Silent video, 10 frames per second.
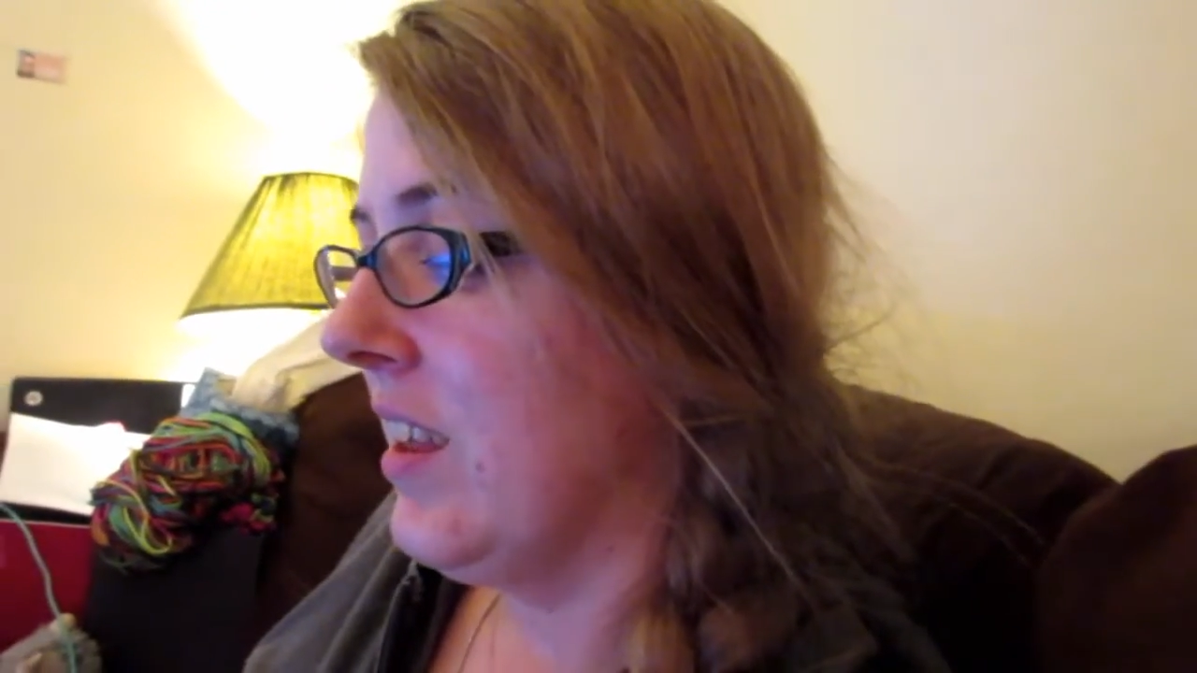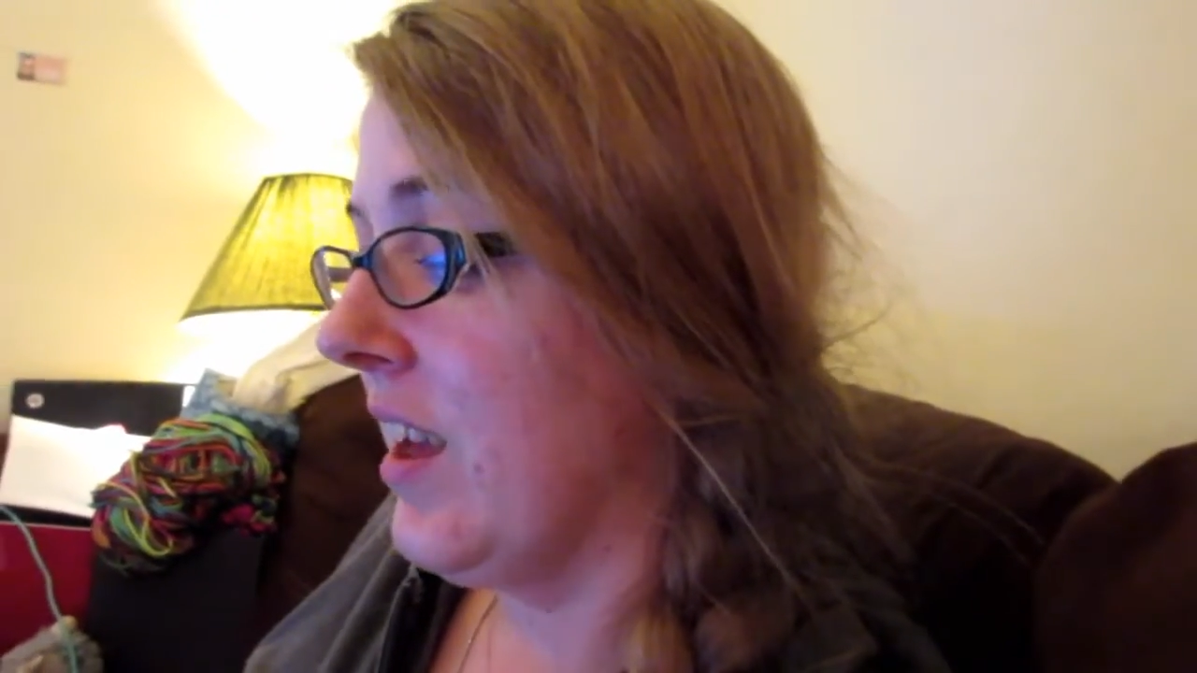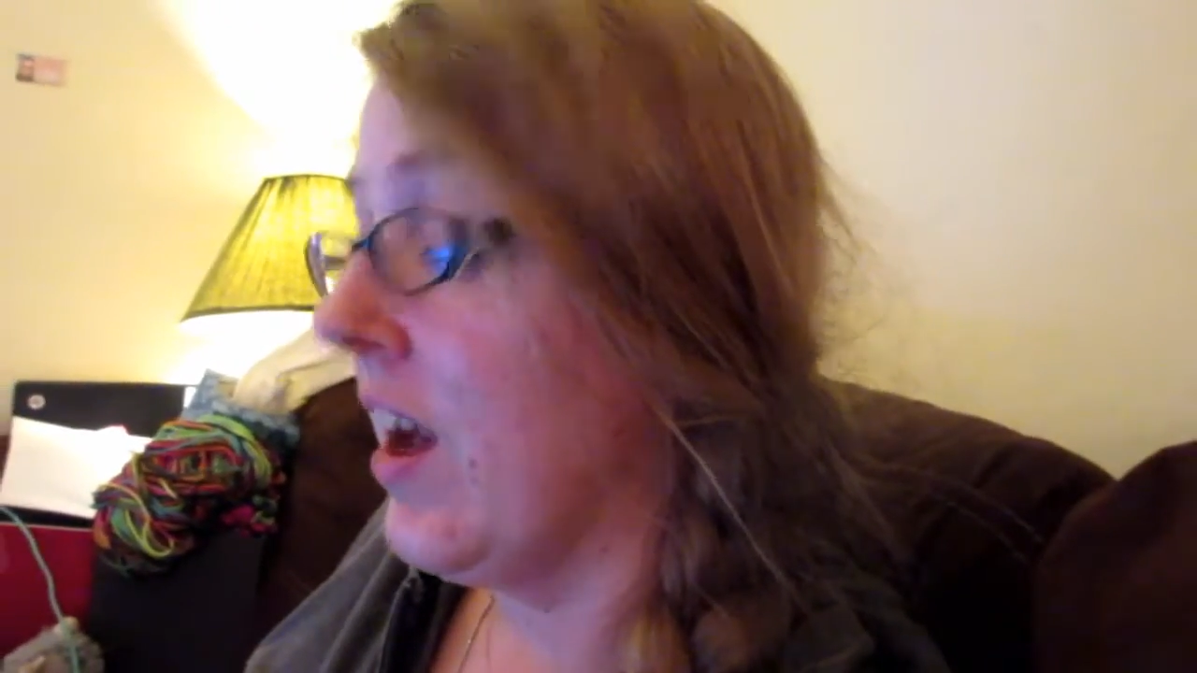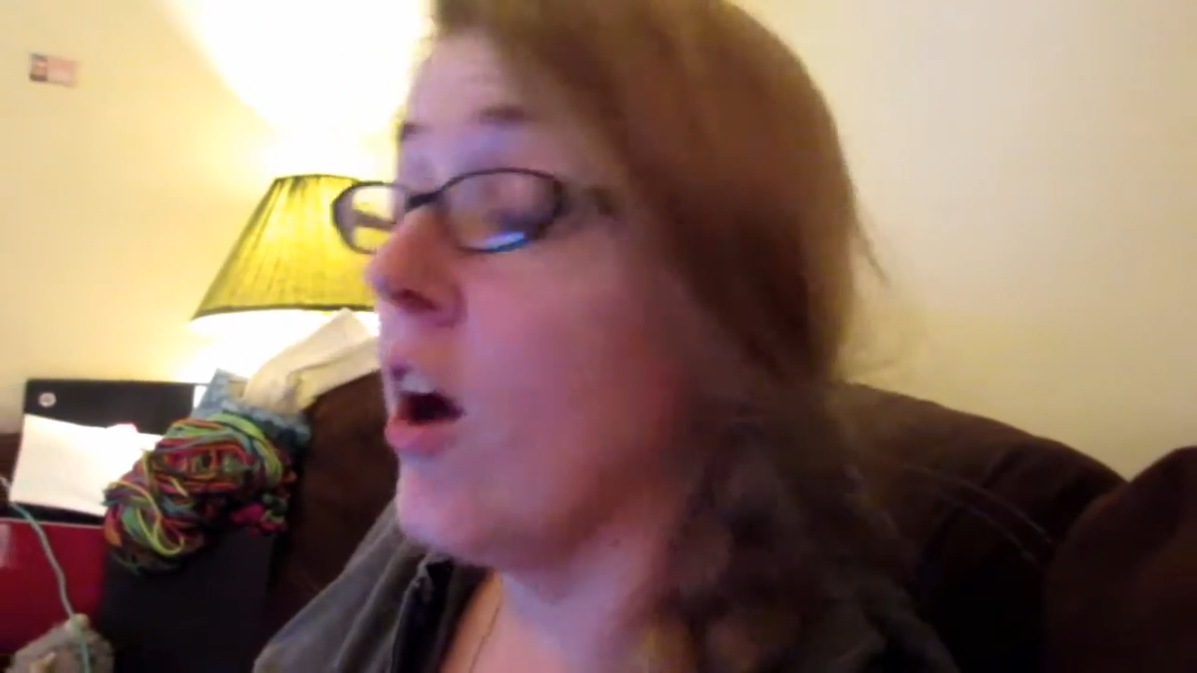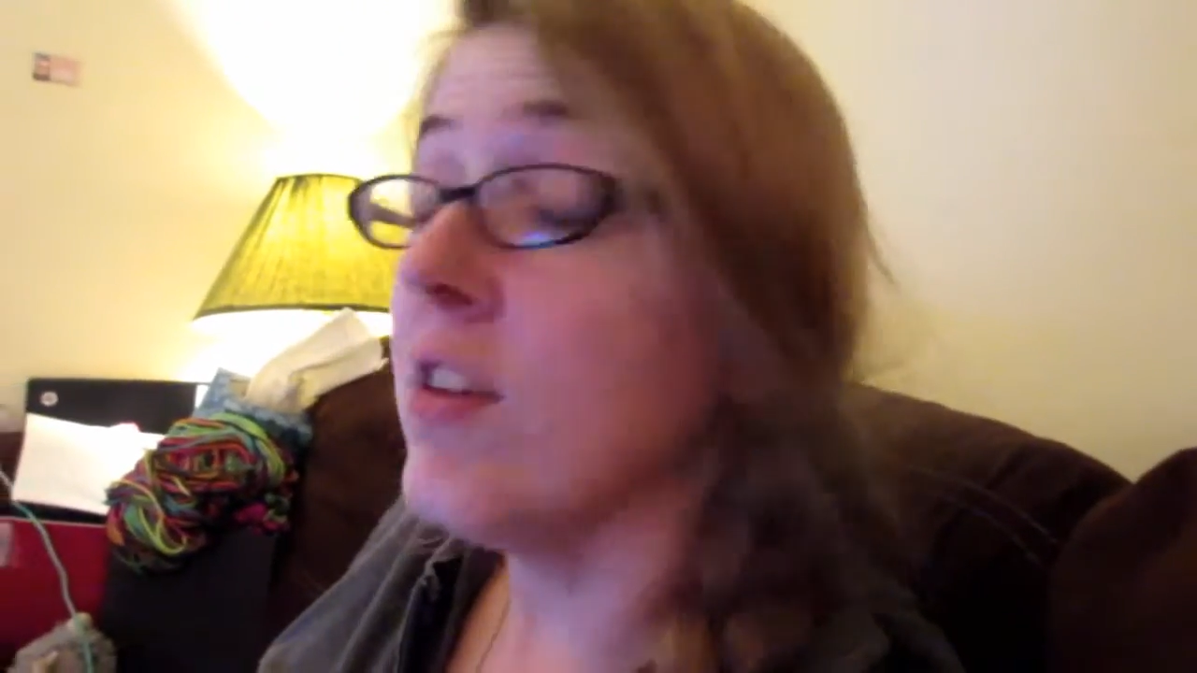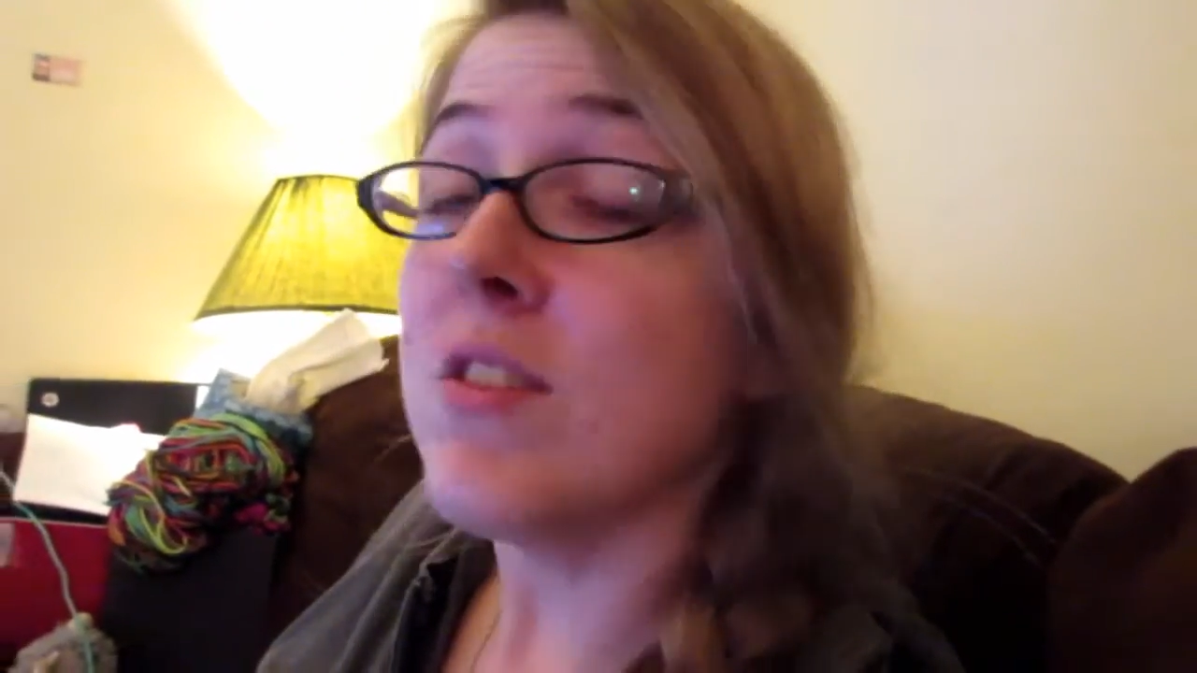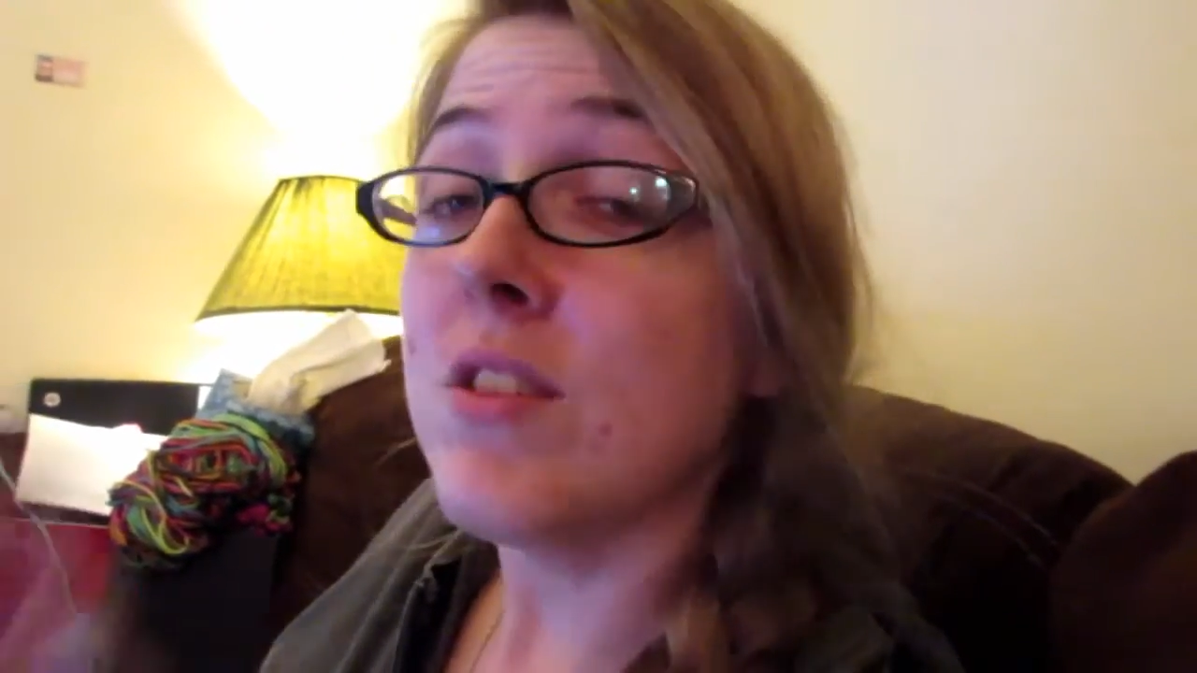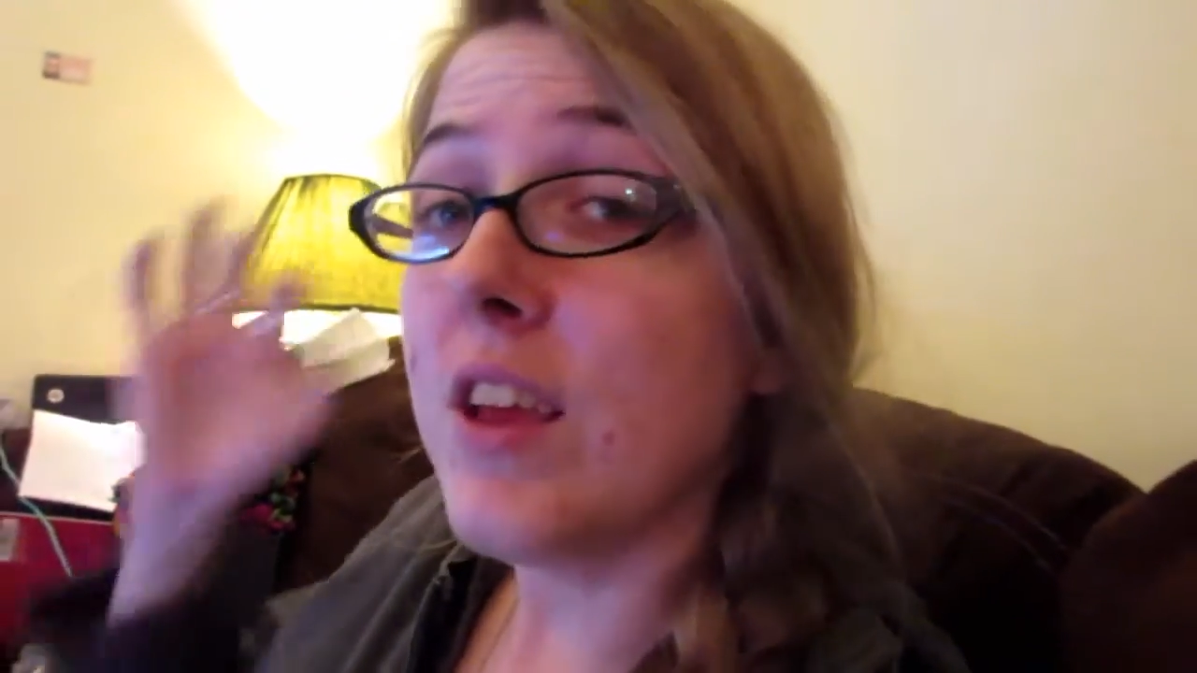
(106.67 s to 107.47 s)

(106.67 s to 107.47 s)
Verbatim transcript: Yeah. Also,